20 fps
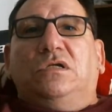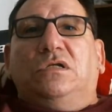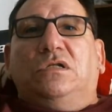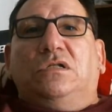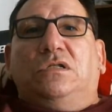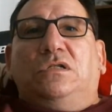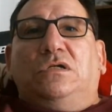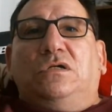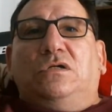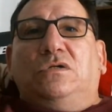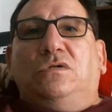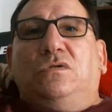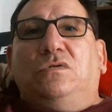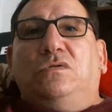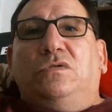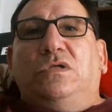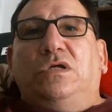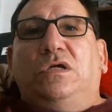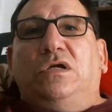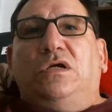
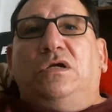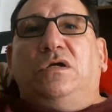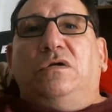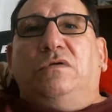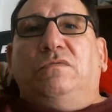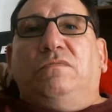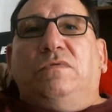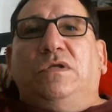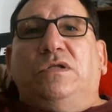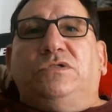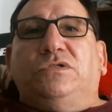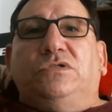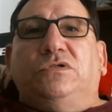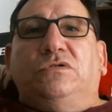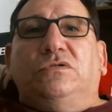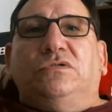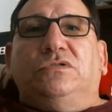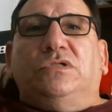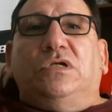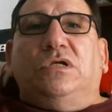Hello there,
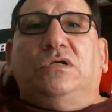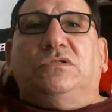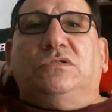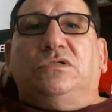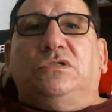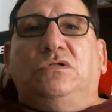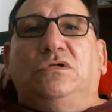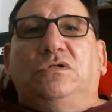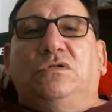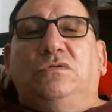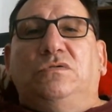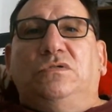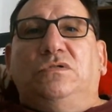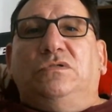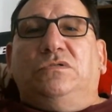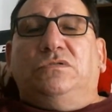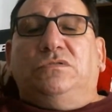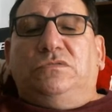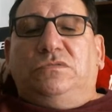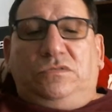adventures. How's it
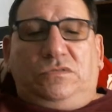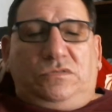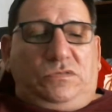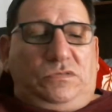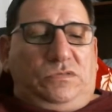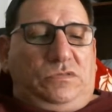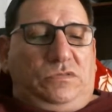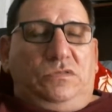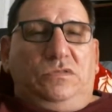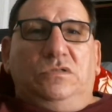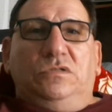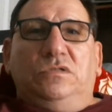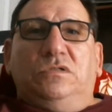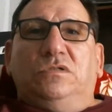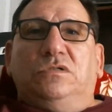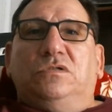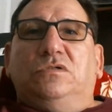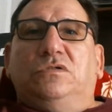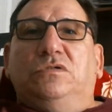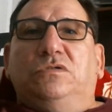going?
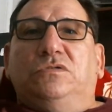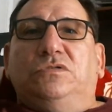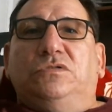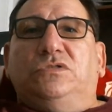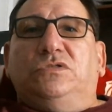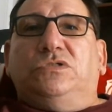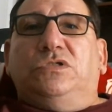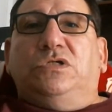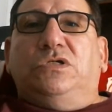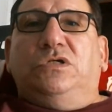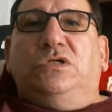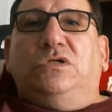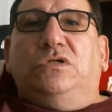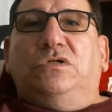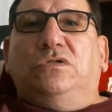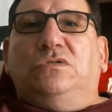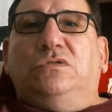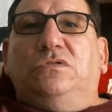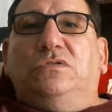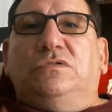Good to see
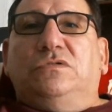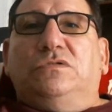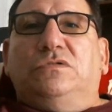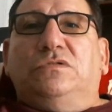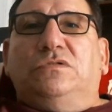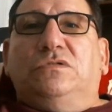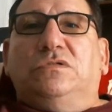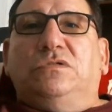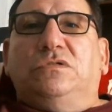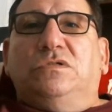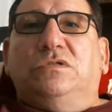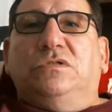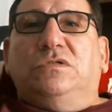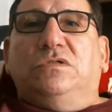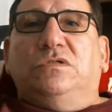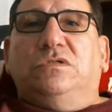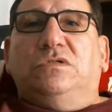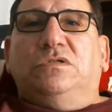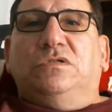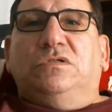you.
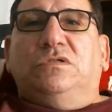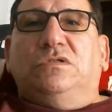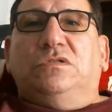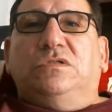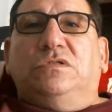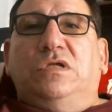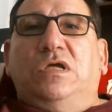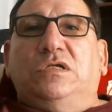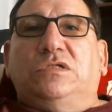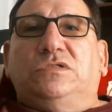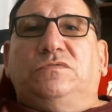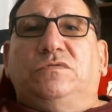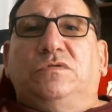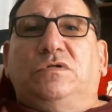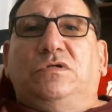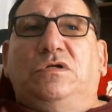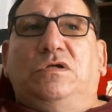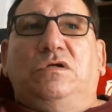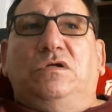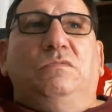Thanks for
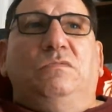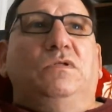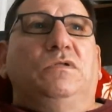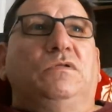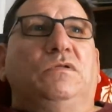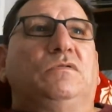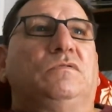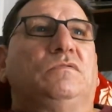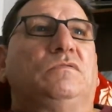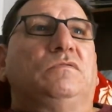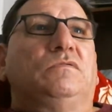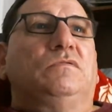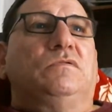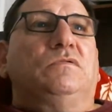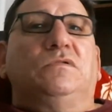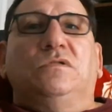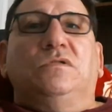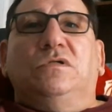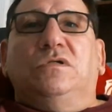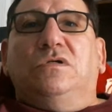coming.
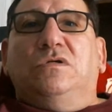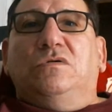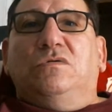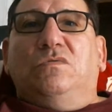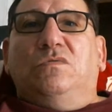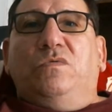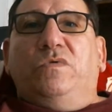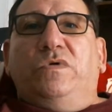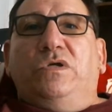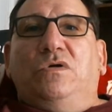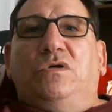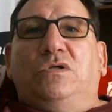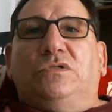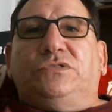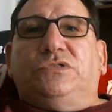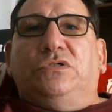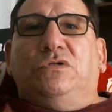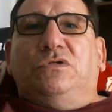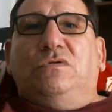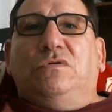We
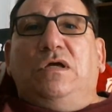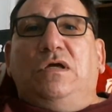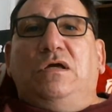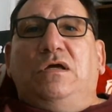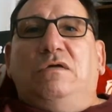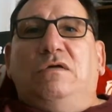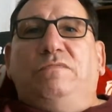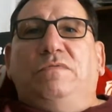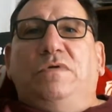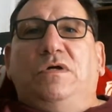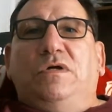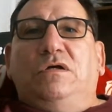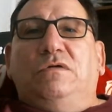also have